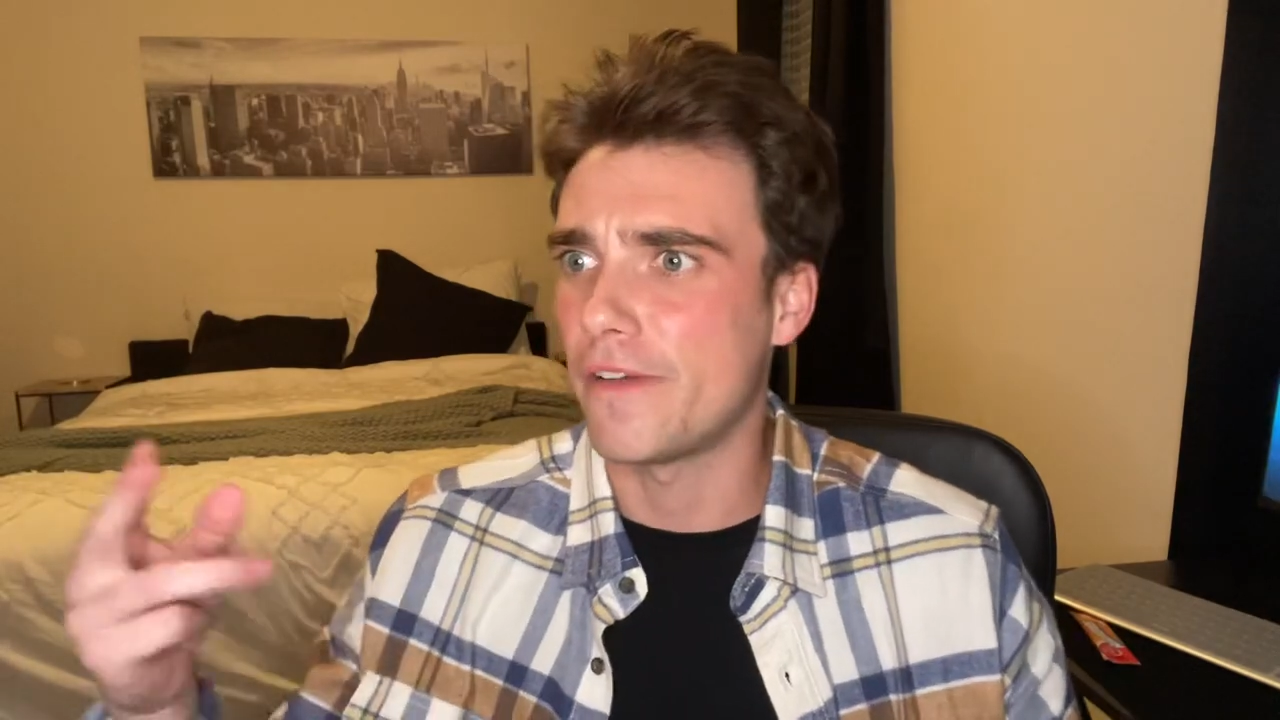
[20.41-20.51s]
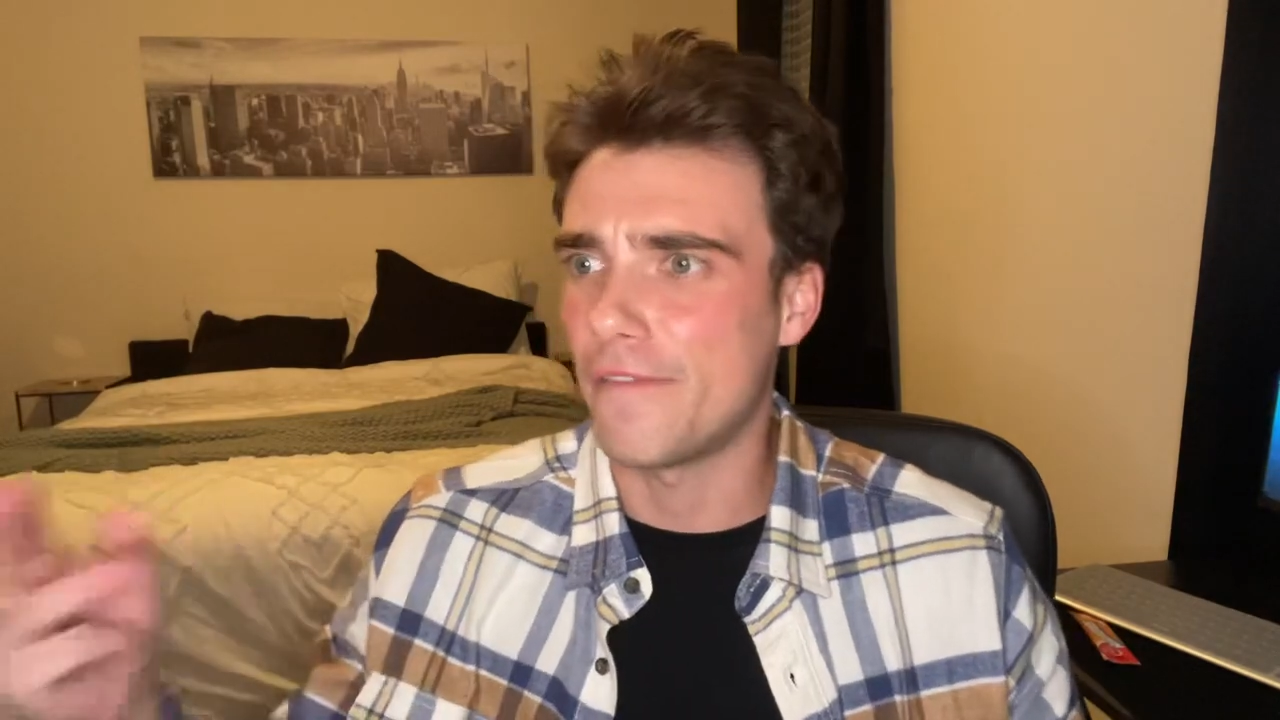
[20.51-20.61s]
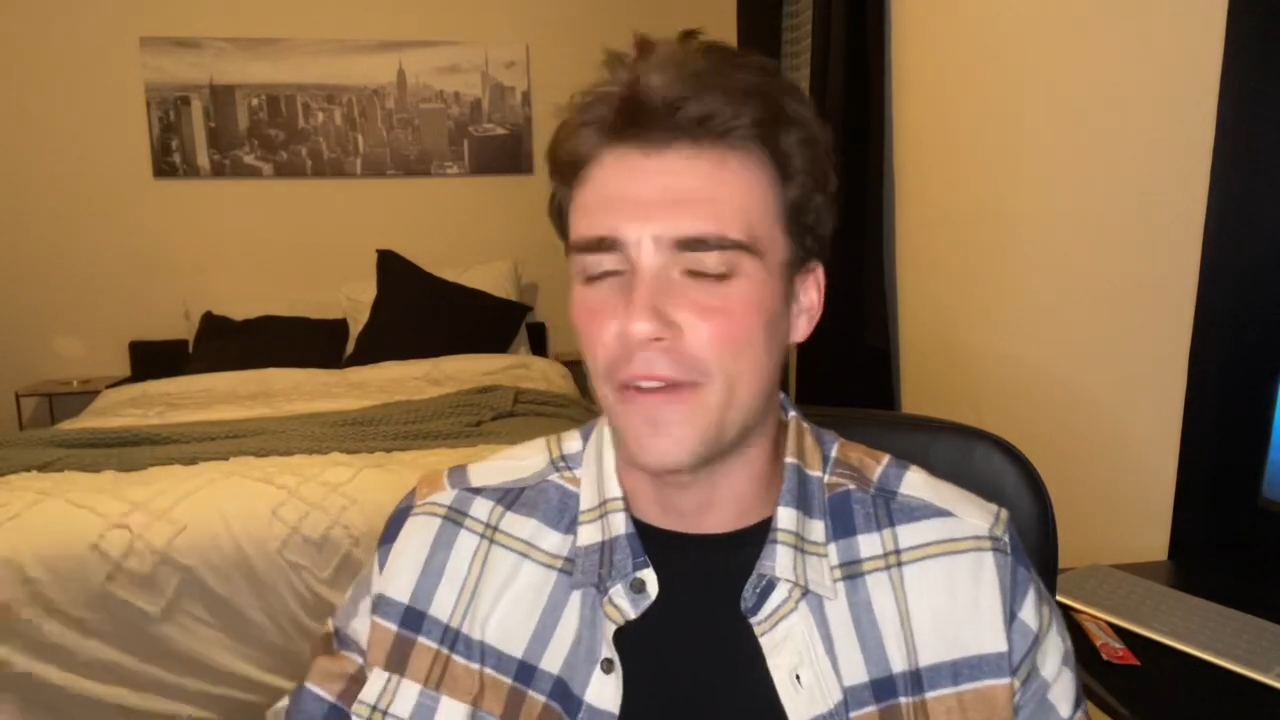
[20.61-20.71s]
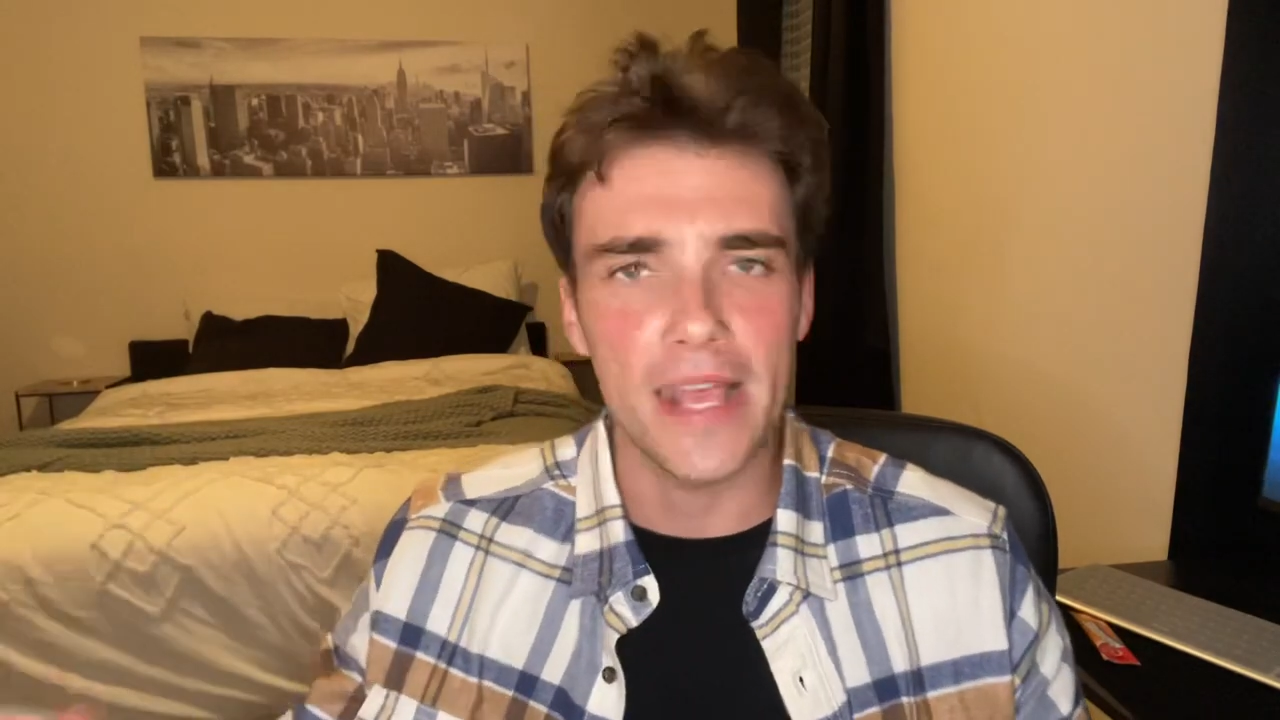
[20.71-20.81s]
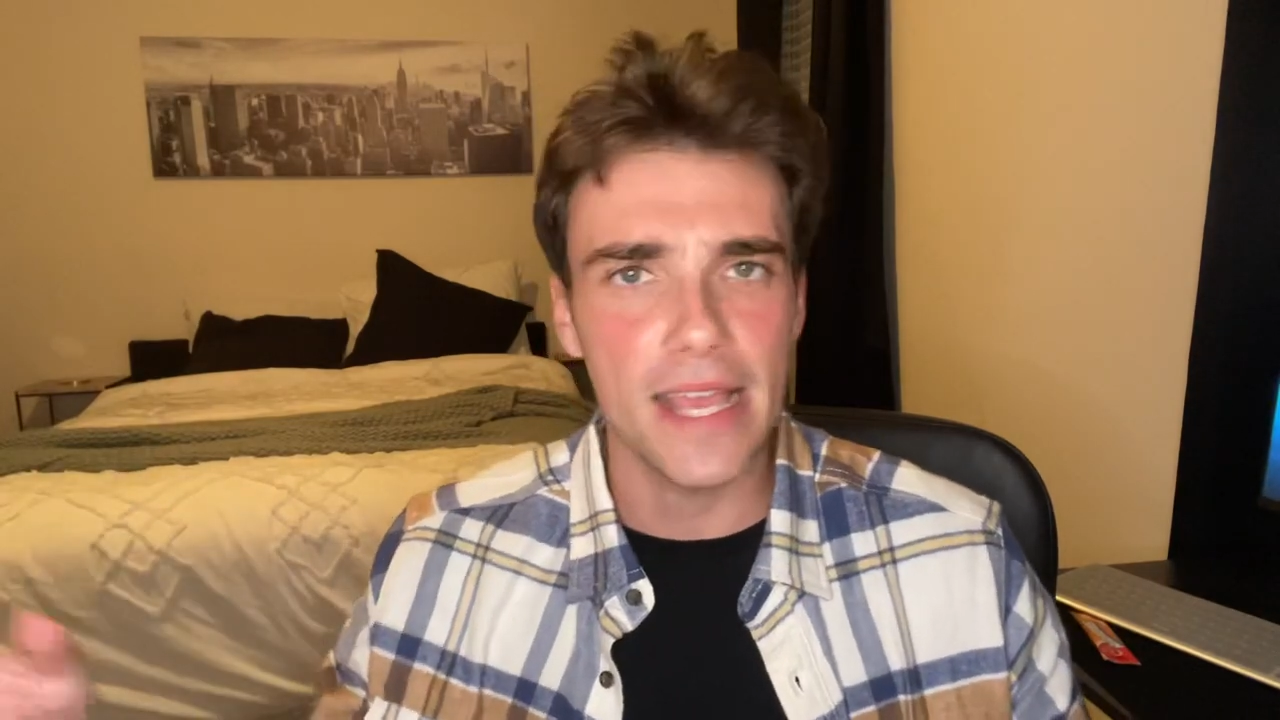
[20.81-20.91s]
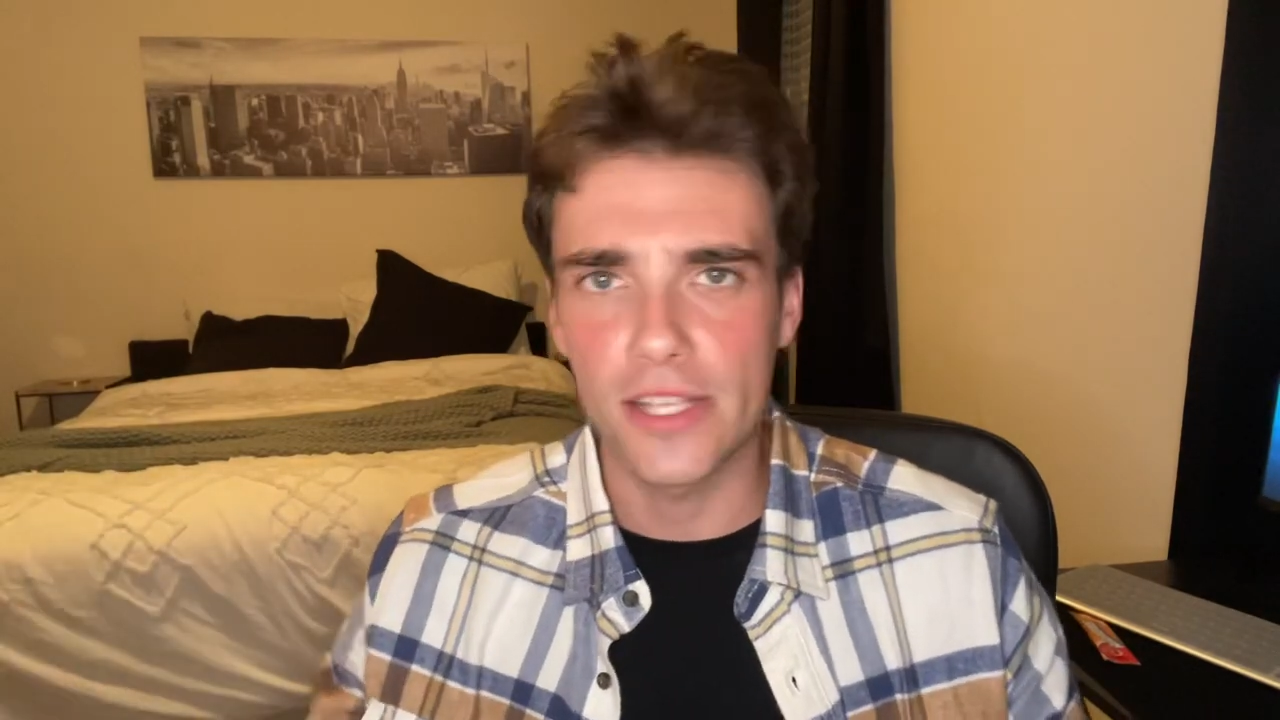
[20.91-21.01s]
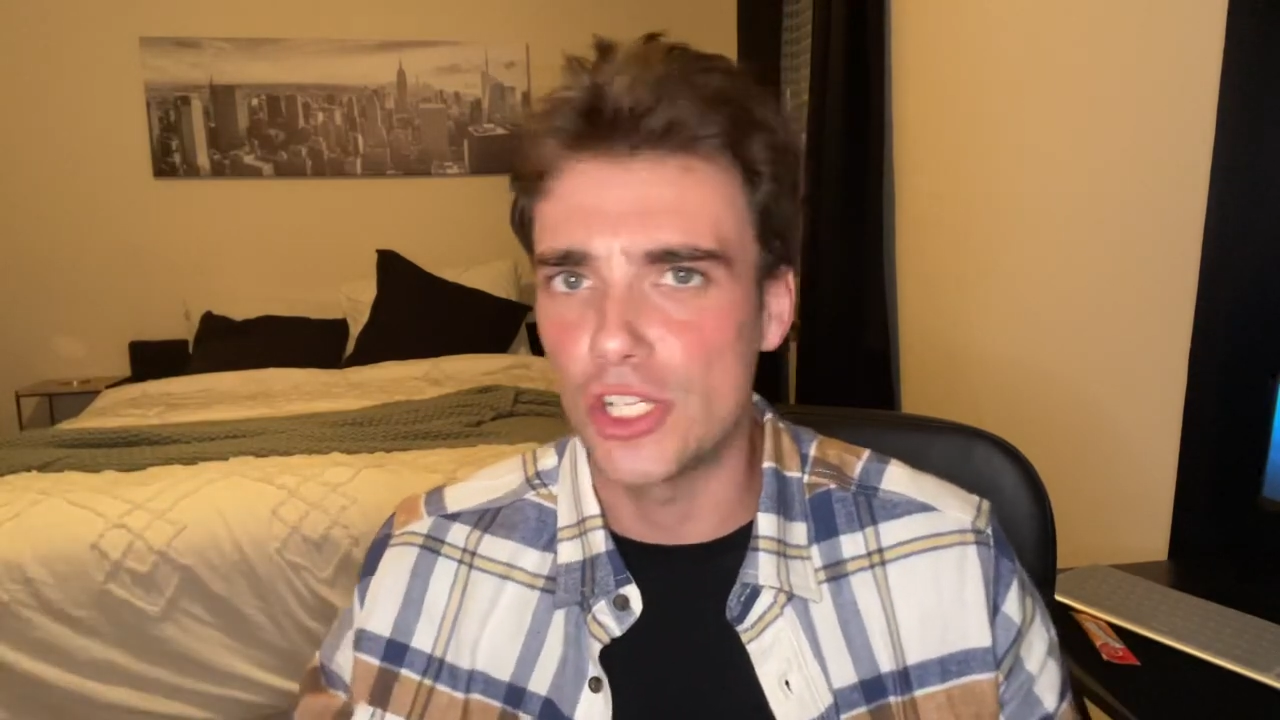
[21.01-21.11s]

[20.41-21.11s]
Vikings,